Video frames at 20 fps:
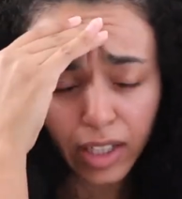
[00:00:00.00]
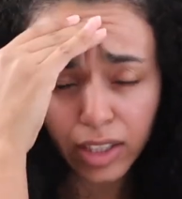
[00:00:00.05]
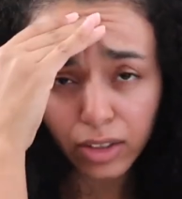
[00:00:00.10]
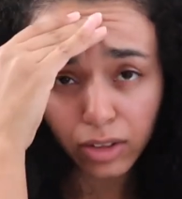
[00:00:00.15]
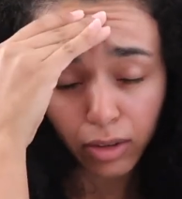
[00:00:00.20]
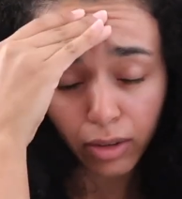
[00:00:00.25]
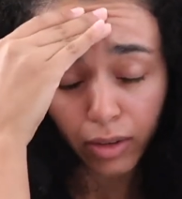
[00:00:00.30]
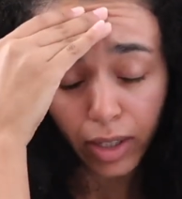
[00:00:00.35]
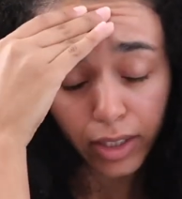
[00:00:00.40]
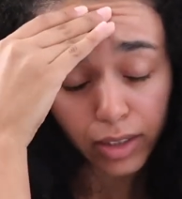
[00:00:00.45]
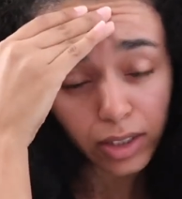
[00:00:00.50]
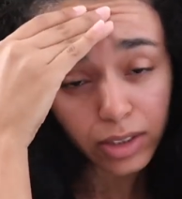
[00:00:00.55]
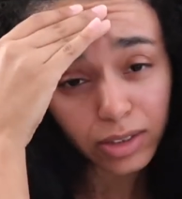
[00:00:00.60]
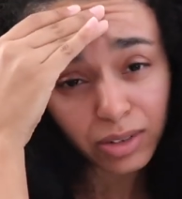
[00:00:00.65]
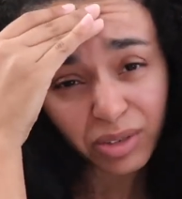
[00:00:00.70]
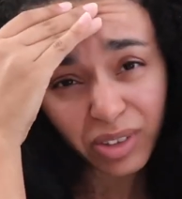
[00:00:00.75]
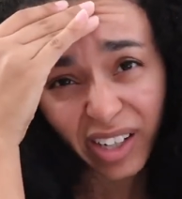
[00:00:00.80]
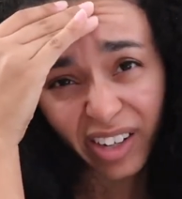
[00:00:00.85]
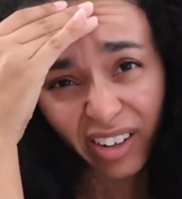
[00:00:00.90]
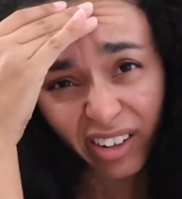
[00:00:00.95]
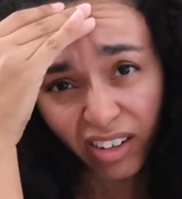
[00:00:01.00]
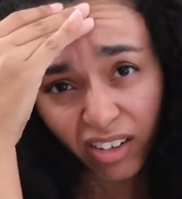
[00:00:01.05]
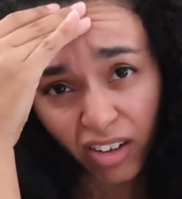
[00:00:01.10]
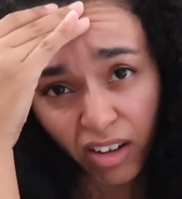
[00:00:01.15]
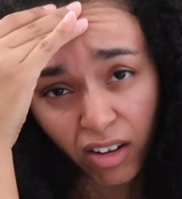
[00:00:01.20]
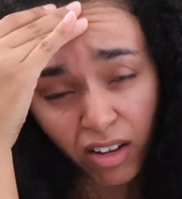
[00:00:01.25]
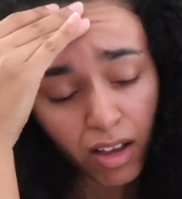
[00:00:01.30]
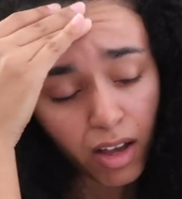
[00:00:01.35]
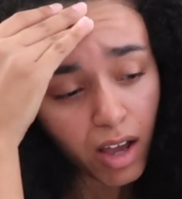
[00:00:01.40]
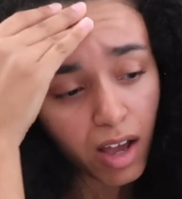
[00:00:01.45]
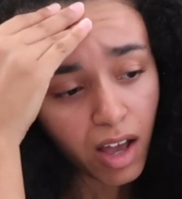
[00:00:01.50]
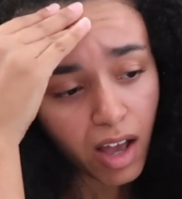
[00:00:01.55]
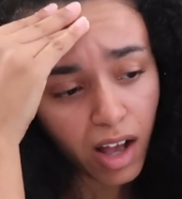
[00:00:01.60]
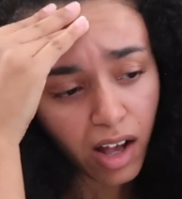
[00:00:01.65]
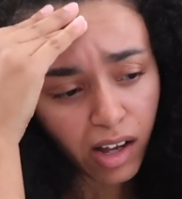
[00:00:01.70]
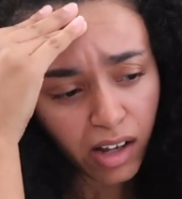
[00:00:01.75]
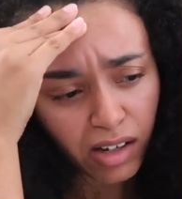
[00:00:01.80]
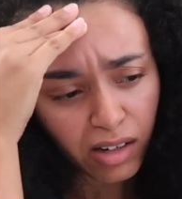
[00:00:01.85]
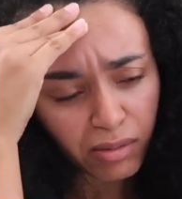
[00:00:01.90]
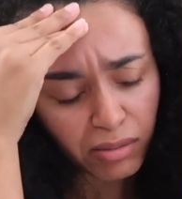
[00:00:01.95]
No, I don't care at all.
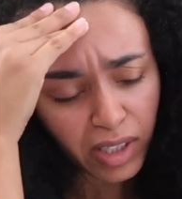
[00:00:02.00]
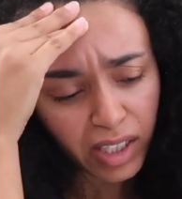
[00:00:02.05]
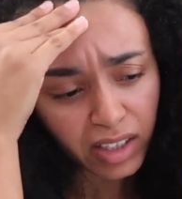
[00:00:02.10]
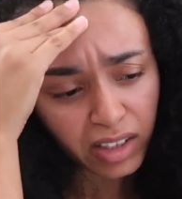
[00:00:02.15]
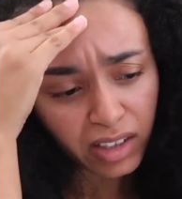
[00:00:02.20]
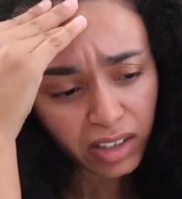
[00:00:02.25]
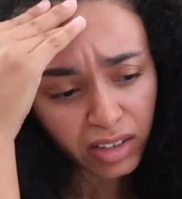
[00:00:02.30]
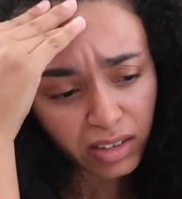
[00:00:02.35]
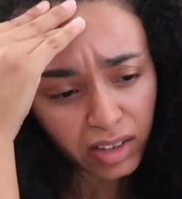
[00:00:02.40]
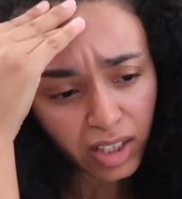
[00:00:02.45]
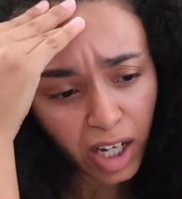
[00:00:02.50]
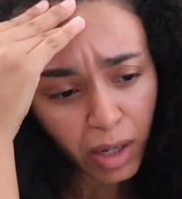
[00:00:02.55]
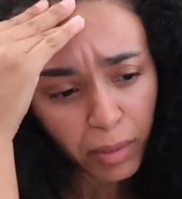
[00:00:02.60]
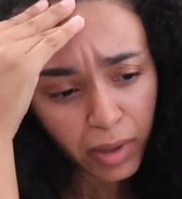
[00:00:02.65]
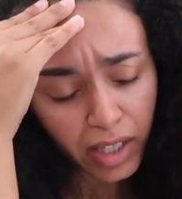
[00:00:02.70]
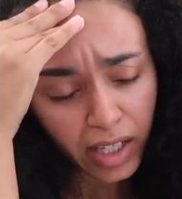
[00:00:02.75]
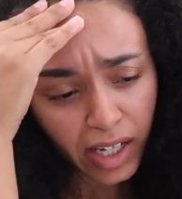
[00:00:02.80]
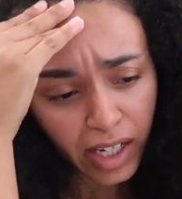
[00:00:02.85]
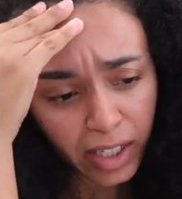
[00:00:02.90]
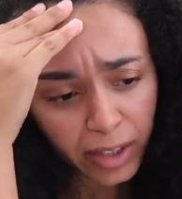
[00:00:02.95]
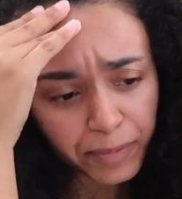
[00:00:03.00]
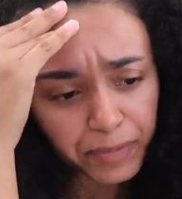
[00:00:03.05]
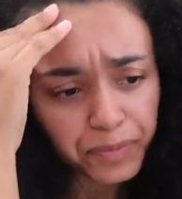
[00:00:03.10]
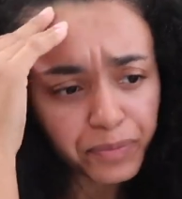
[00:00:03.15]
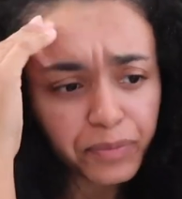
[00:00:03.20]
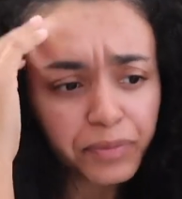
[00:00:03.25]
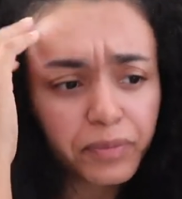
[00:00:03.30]
And then on top of that,